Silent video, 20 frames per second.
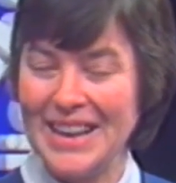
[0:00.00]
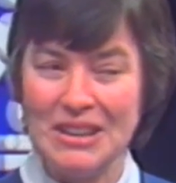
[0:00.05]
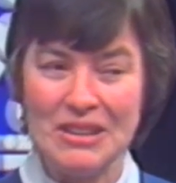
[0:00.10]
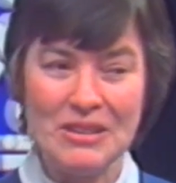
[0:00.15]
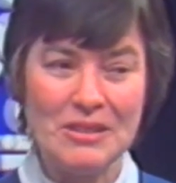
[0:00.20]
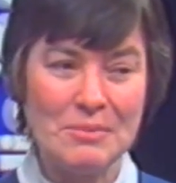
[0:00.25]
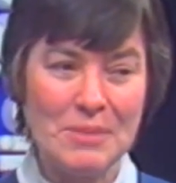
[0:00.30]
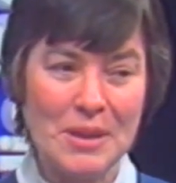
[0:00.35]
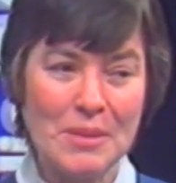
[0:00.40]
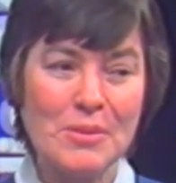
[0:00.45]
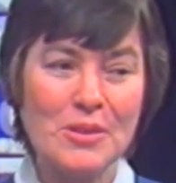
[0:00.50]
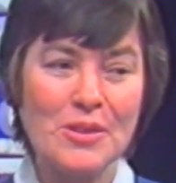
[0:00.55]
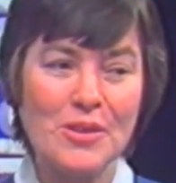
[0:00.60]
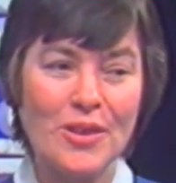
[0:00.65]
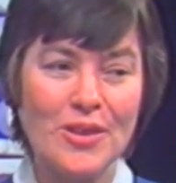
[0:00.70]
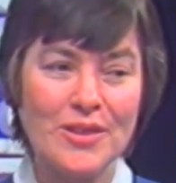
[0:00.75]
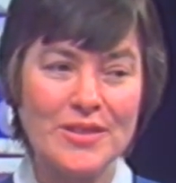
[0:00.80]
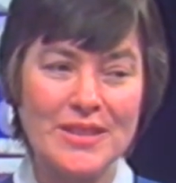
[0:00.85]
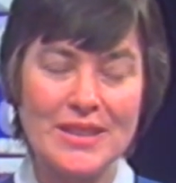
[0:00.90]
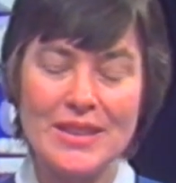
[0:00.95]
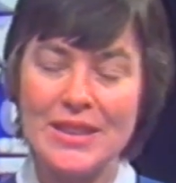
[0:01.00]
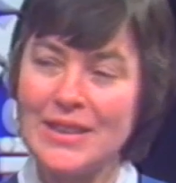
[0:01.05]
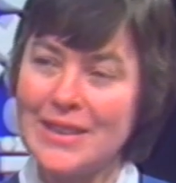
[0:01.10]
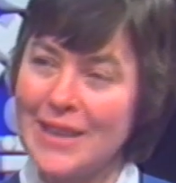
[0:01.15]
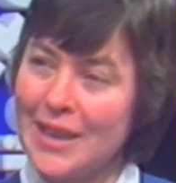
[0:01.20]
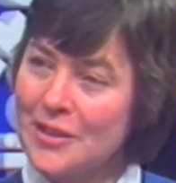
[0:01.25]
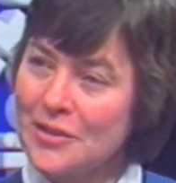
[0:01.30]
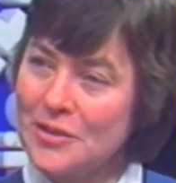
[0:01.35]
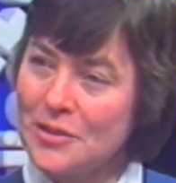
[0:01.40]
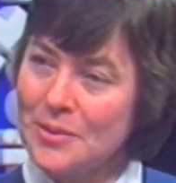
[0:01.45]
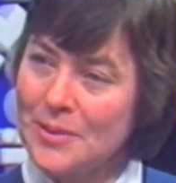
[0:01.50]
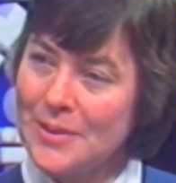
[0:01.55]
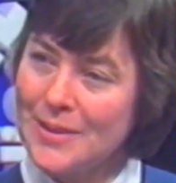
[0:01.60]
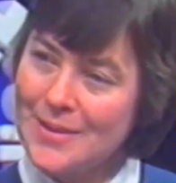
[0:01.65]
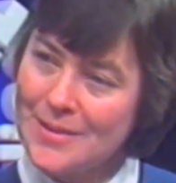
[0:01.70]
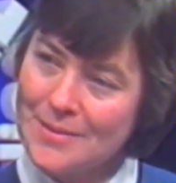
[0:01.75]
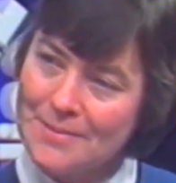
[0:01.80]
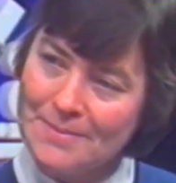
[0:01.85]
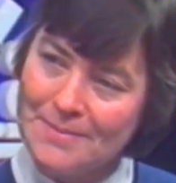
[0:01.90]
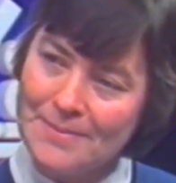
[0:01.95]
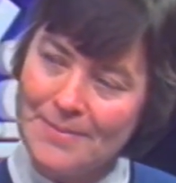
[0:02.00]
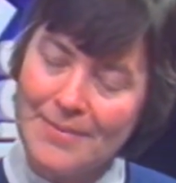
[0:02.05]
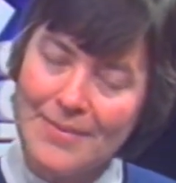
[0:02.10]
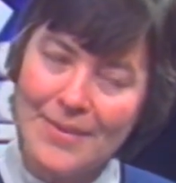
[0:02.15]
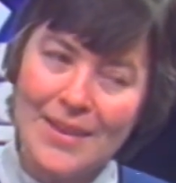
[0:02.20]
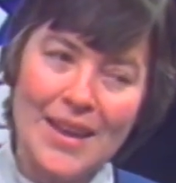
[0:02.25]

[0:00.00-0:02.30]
Uh, Pepper calls it contextualism.